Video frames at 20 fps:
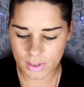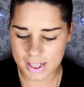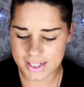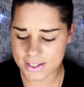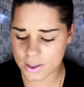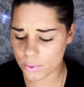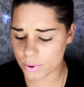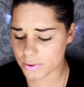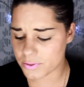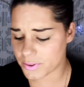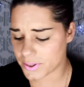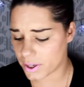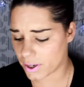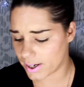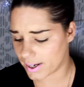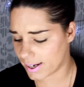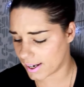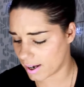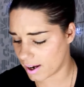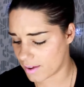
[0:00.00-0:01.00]
So what have we got
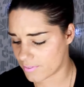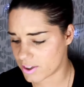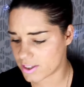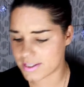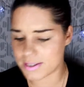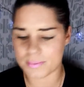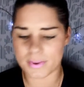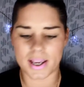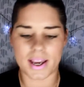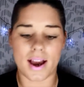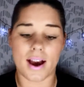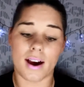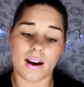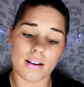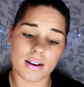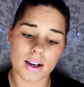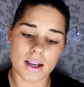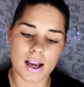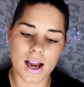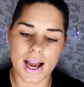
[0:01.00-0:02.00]
in here? I've got some
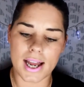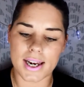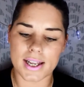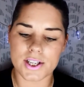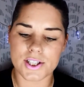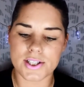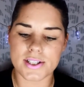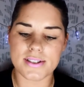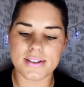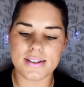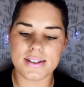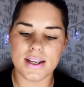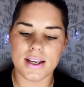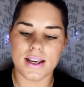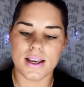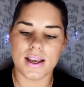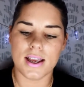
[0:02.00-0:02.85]
Cara eyelashes.